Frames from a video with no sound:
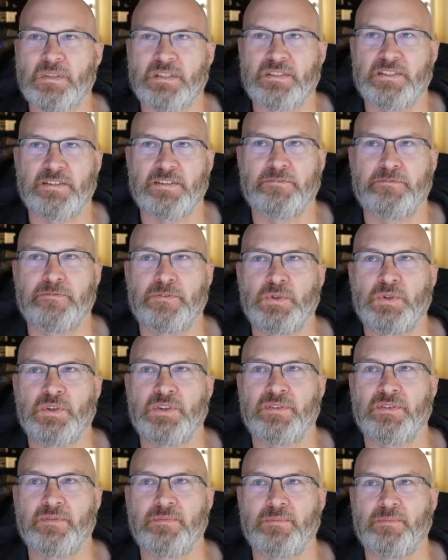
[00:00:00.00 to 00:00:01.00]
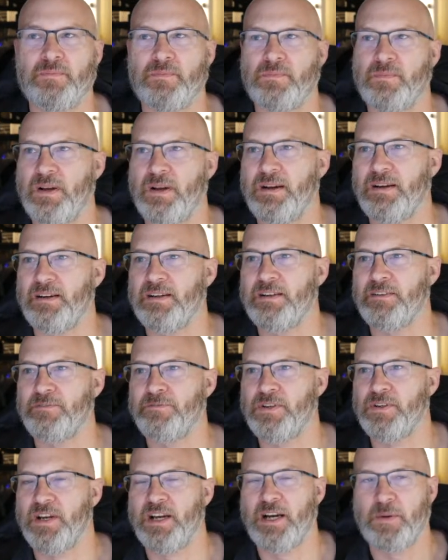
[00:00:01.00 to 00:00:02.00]
for
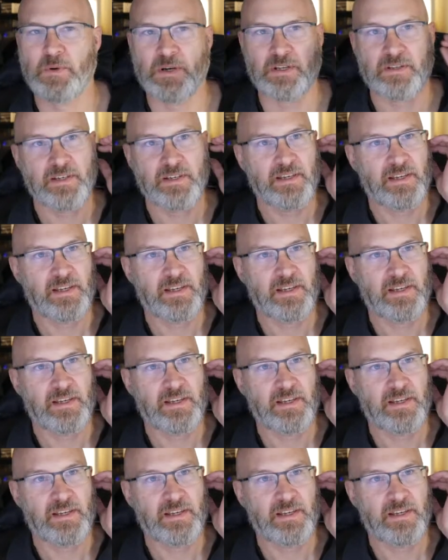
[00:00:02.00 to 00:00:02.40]
Albot.